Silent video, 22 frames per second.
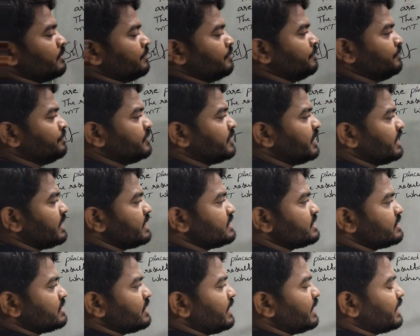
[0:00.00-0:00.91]
there
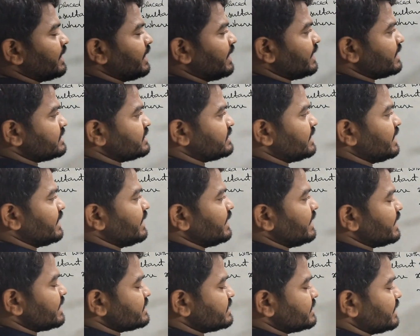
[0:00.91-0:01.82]
is, let us take
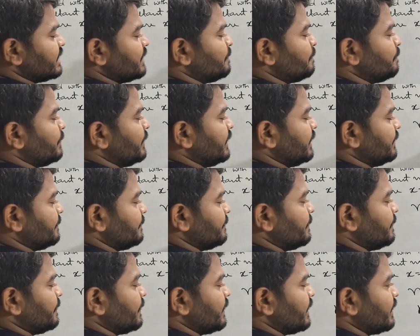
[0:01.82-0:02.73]
it as a P,
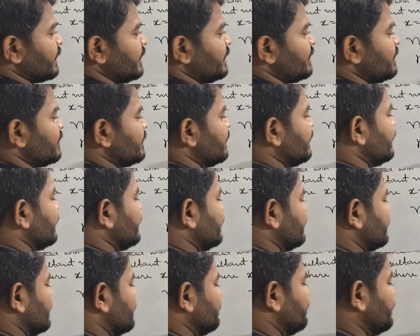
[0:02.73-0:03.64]
right?
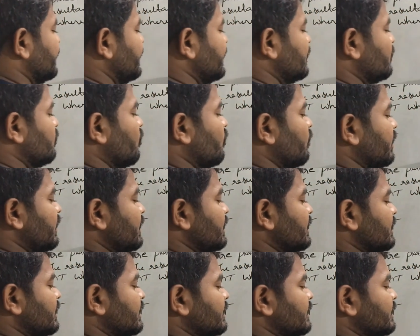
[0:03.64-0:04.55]
In the P
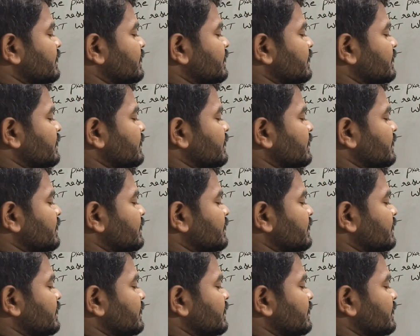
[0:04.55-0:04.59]
coil,